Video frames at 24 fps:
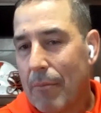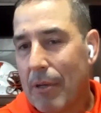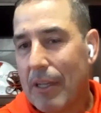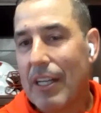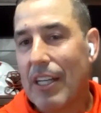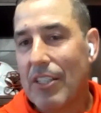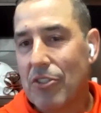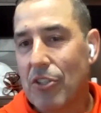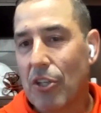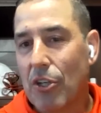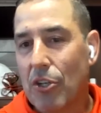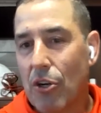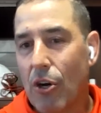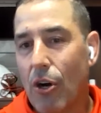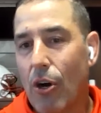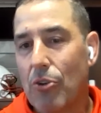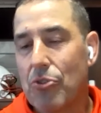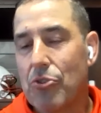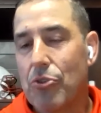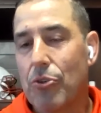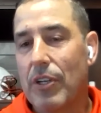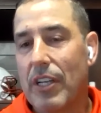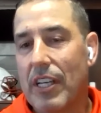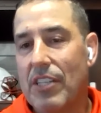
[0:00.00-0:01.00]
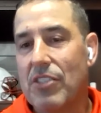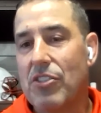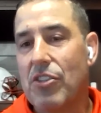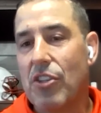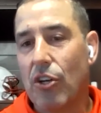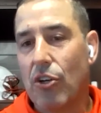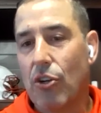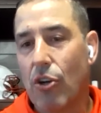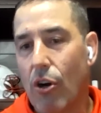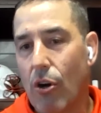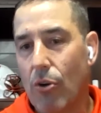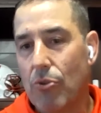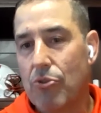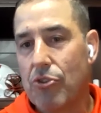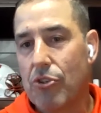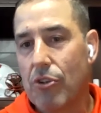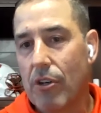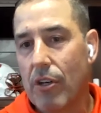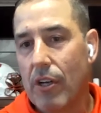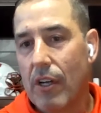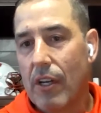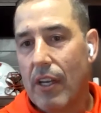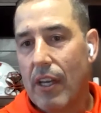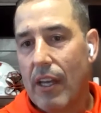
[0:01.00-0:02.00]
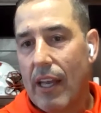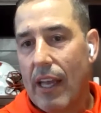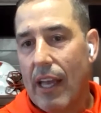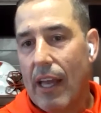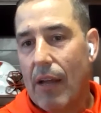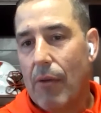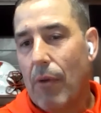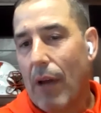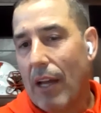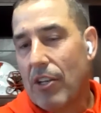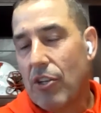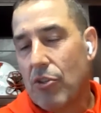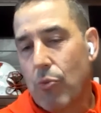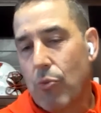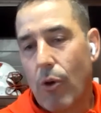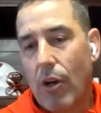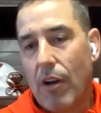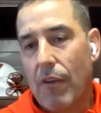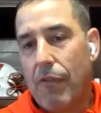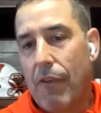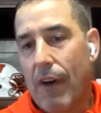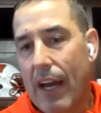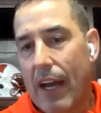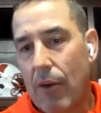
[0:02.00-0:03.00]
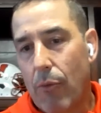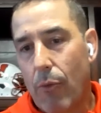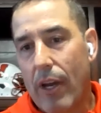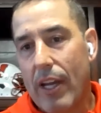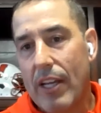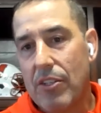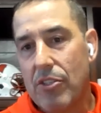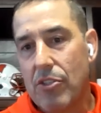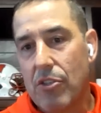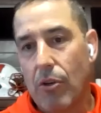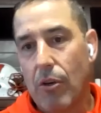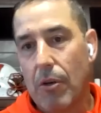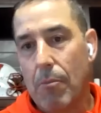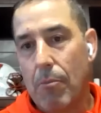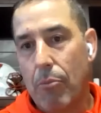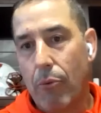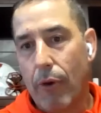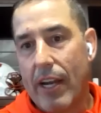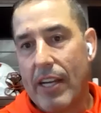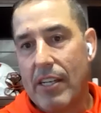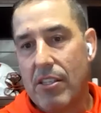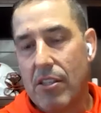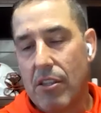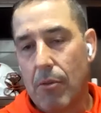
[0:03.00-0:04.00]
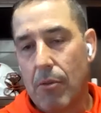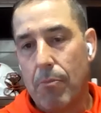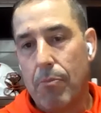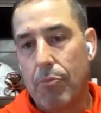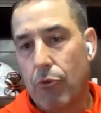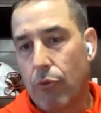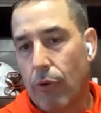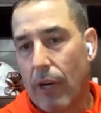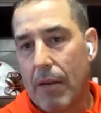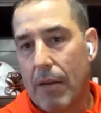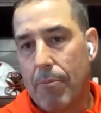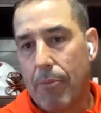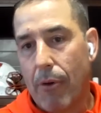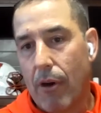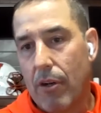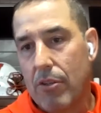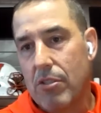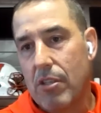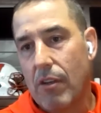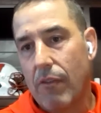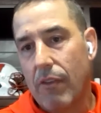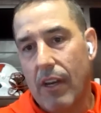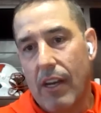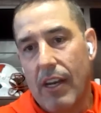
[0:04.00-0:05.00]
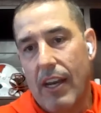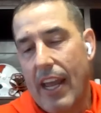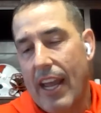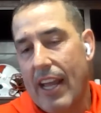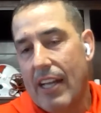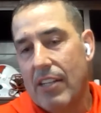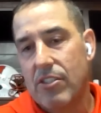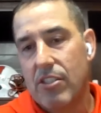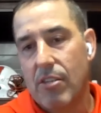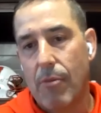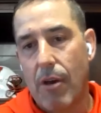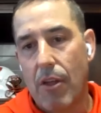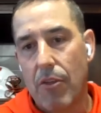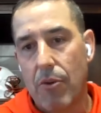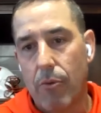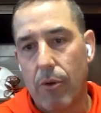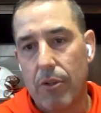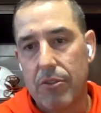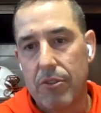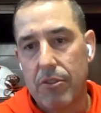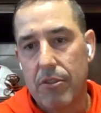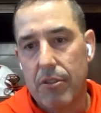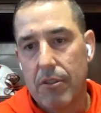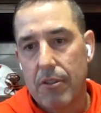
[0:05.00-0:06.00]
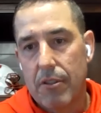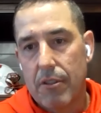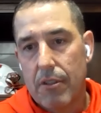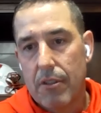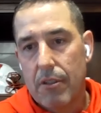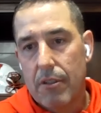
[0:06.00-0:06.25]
because the culture is the culture. And I just want to find ways to embrace the great parts of it, enhance some other ones.